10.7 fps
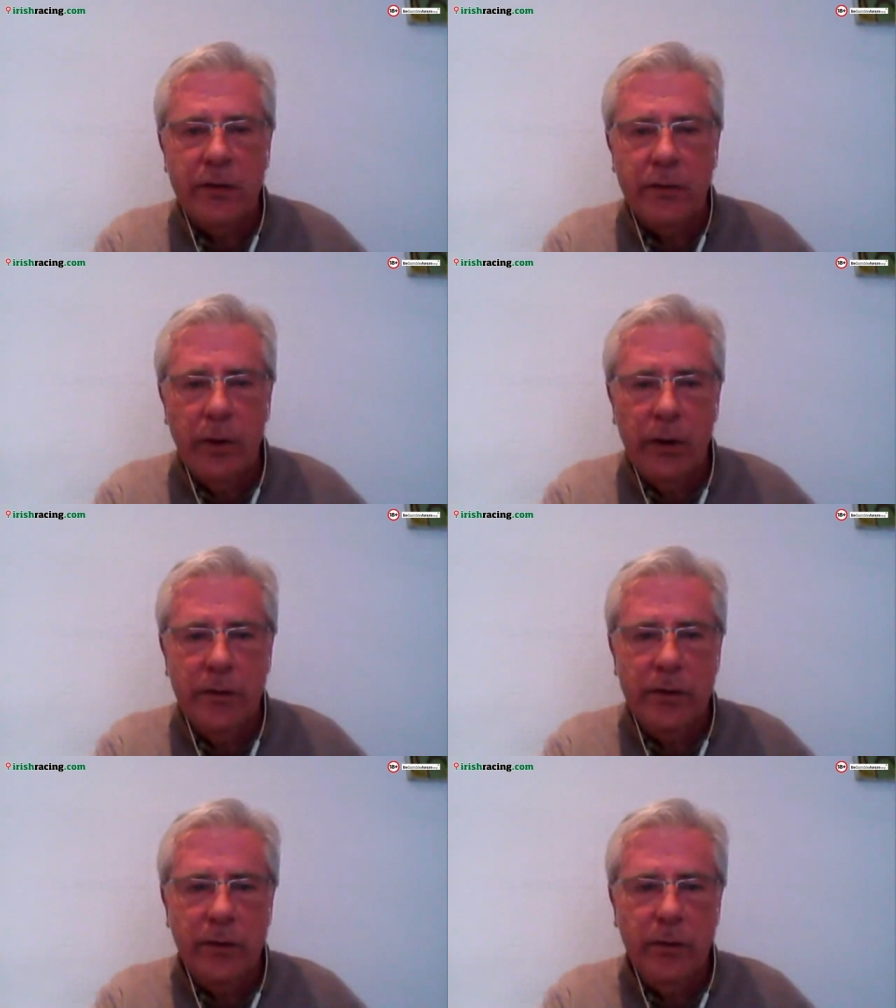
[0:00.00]
doesn't
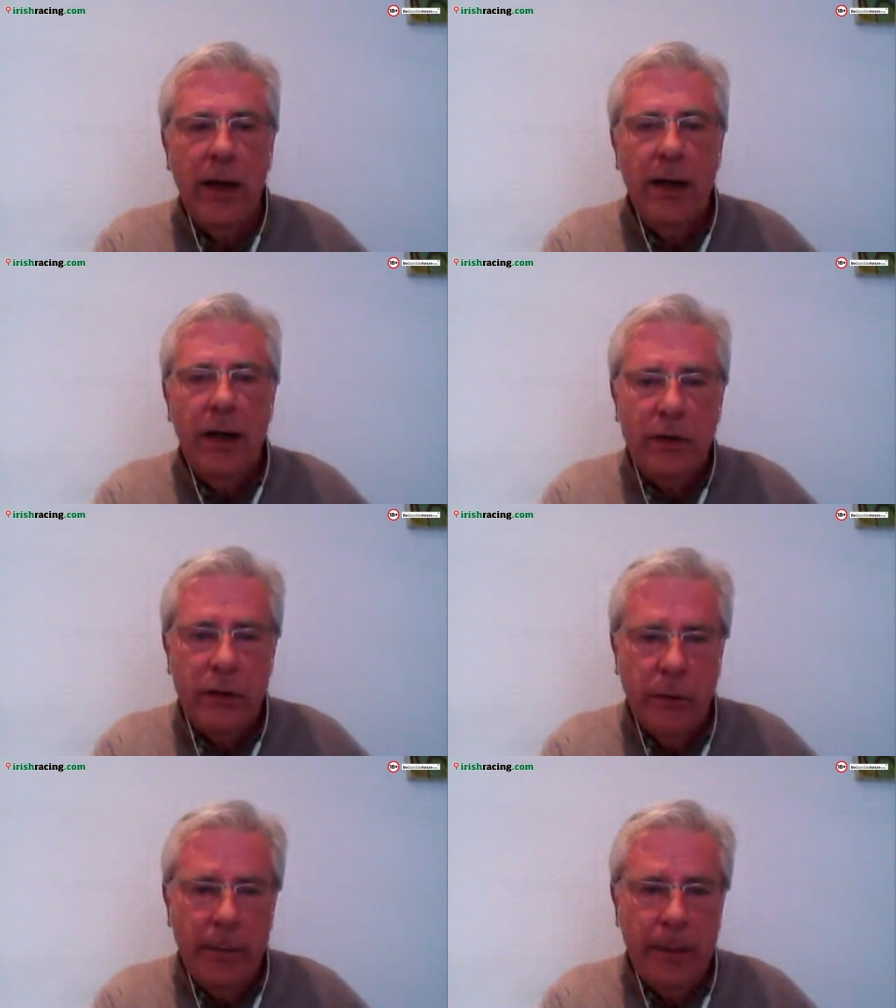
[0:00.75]
run
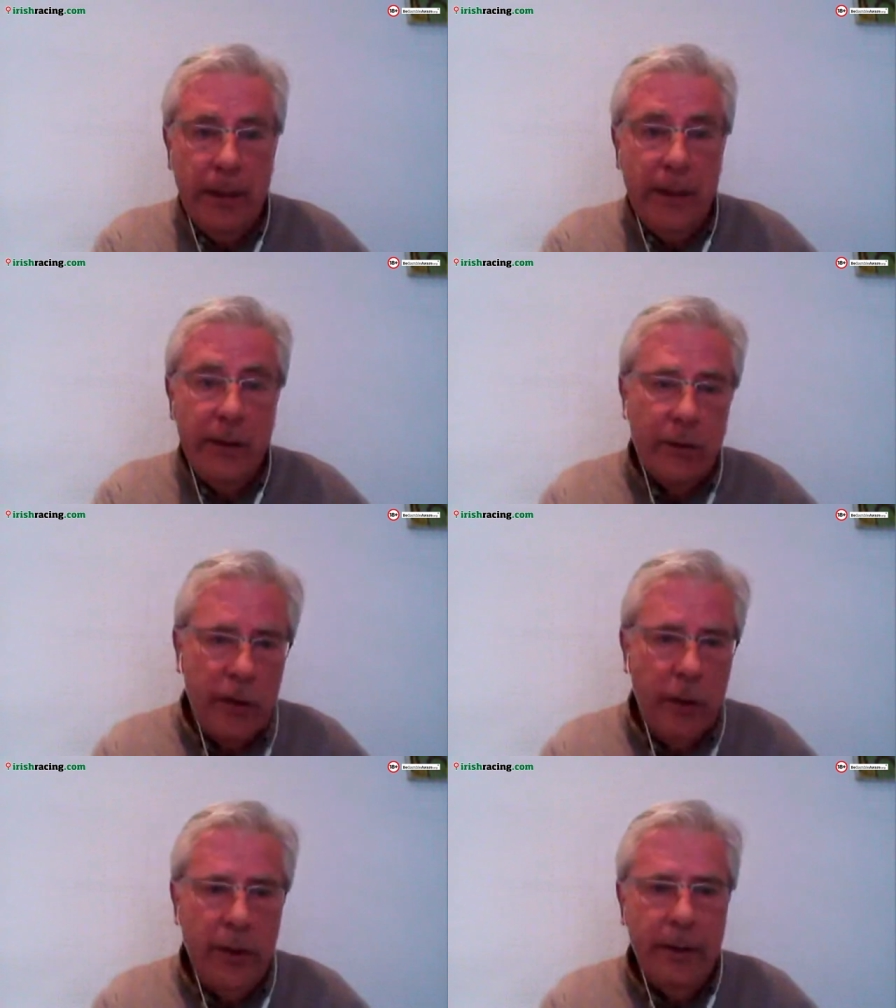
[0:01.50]
to an ability or
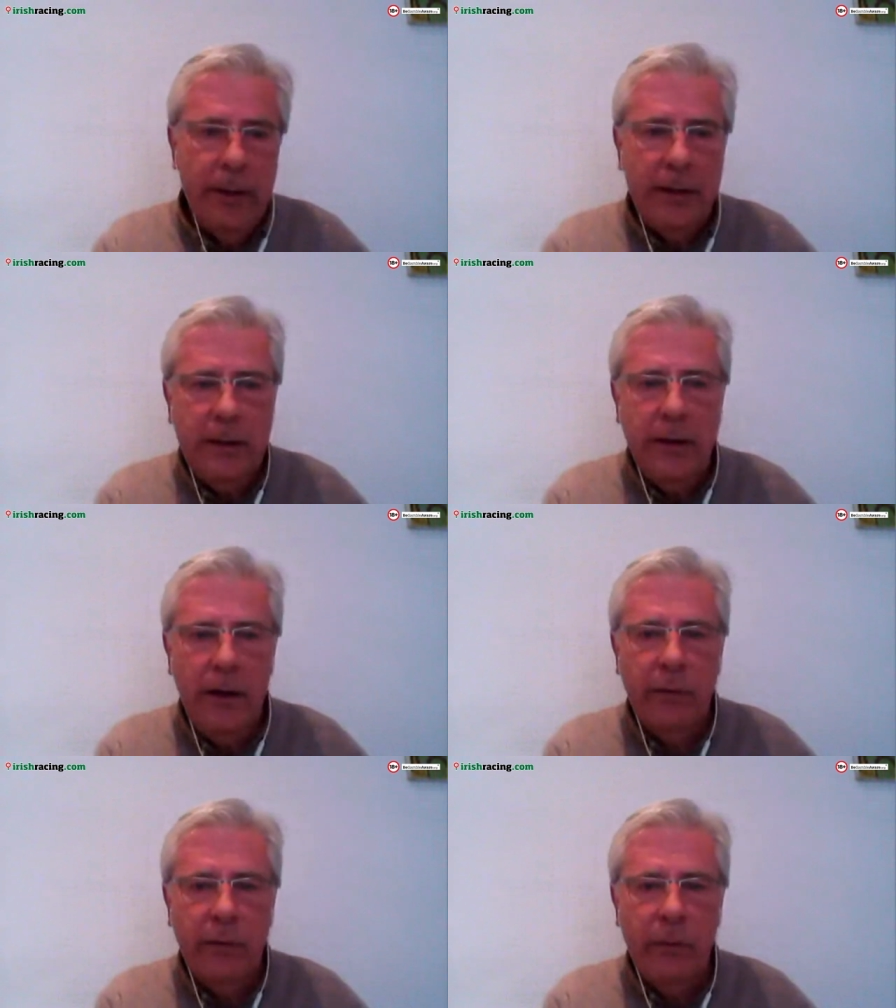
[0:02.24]
show an
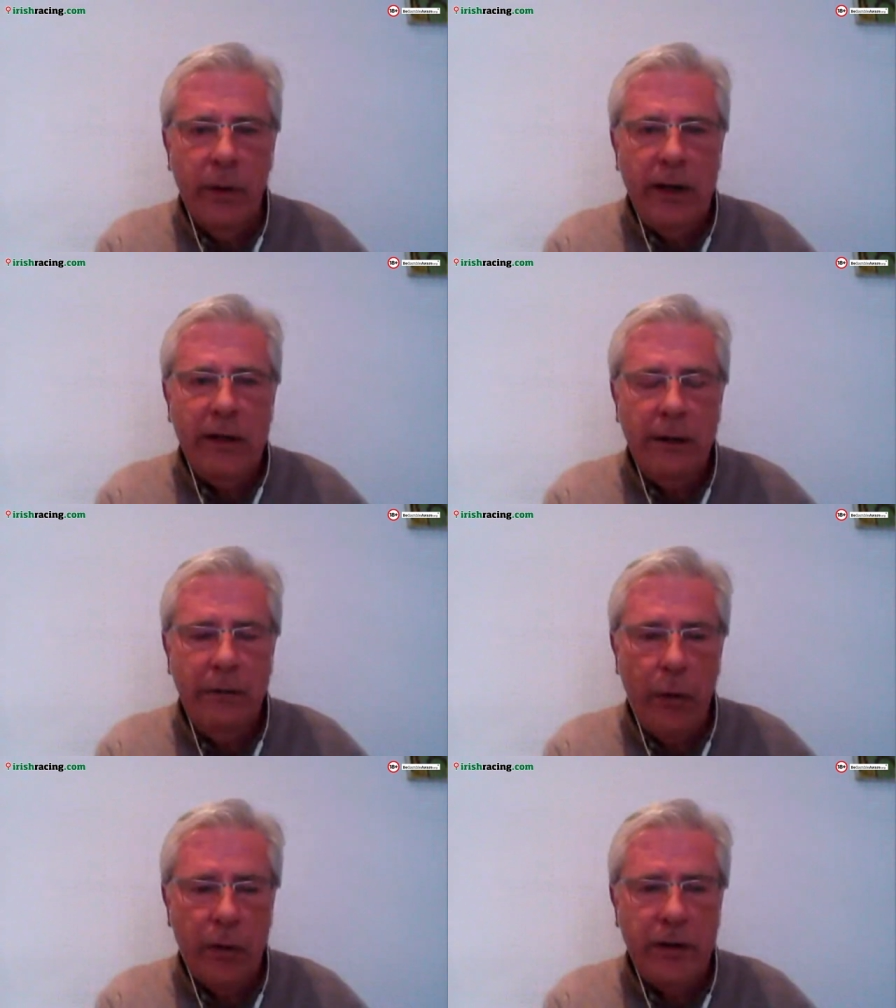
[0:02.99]
ability of a rating
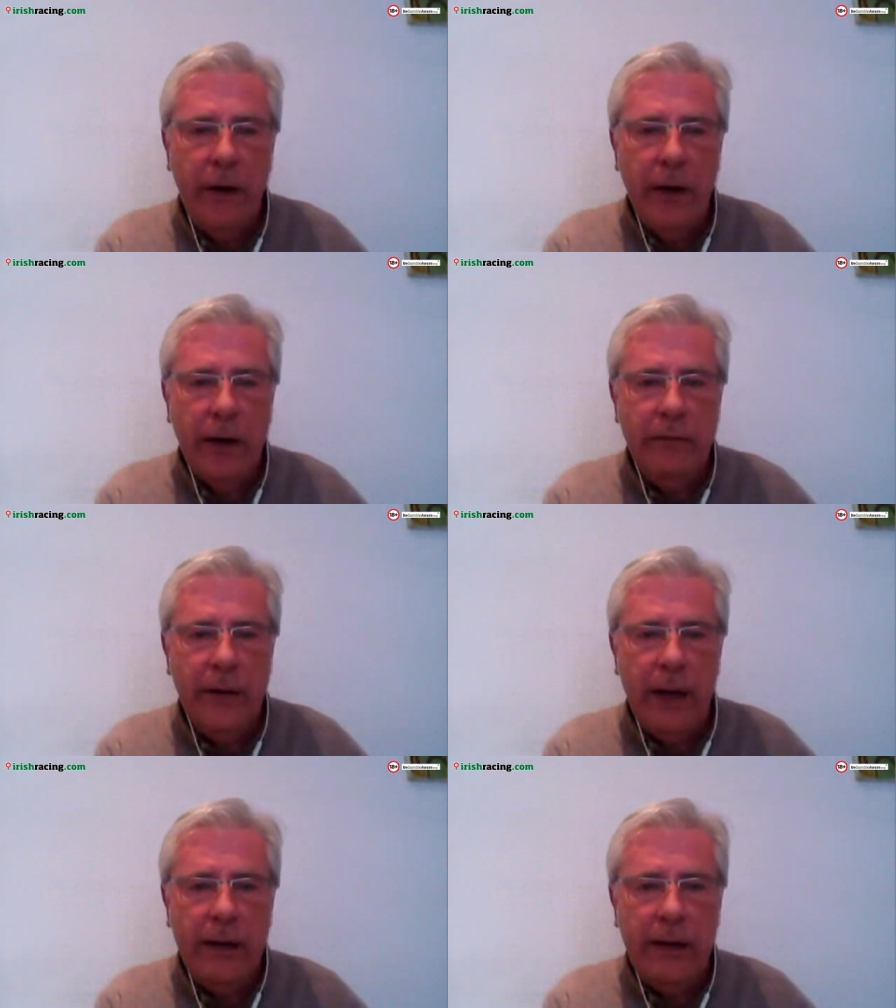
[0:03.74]
of
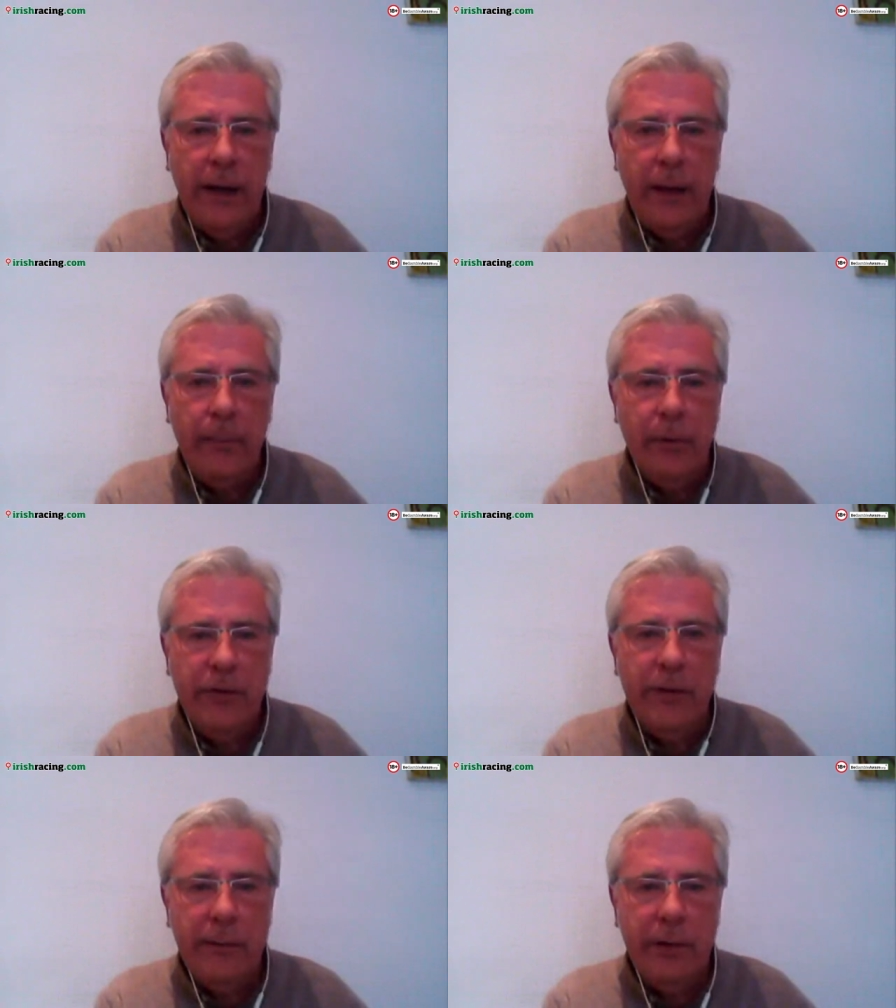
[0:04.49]
45, the handicapper
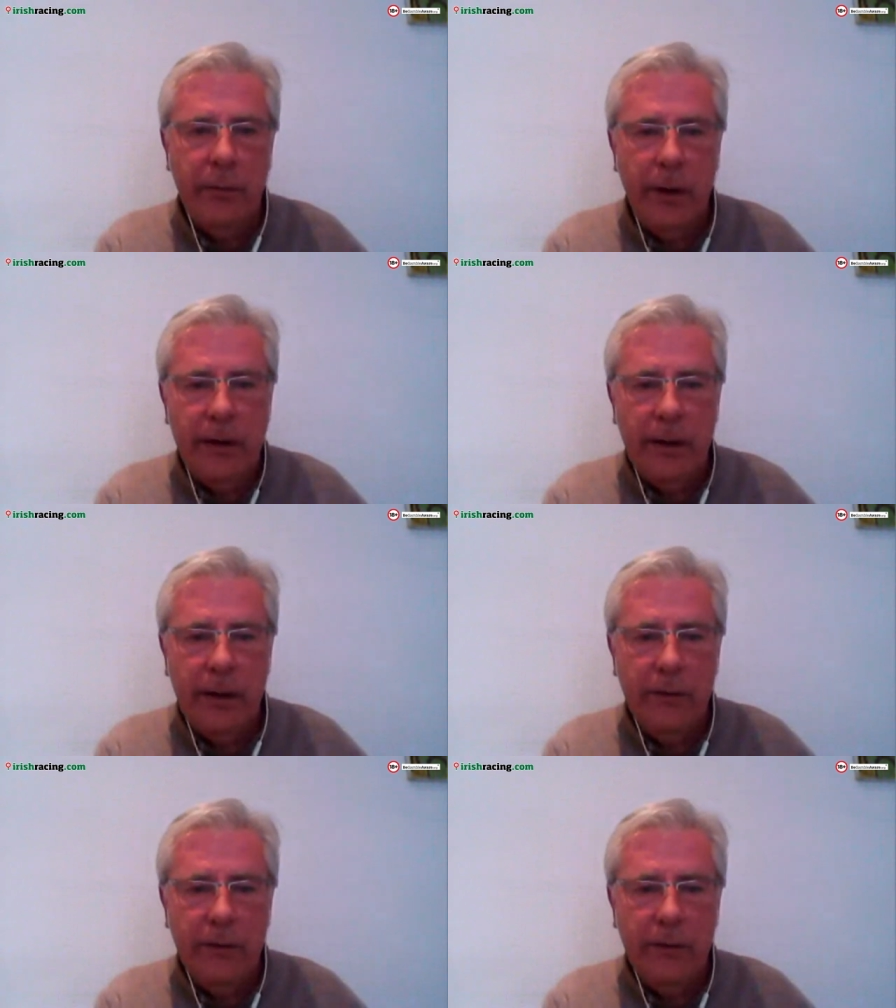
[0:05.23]
doesn't give it a rating.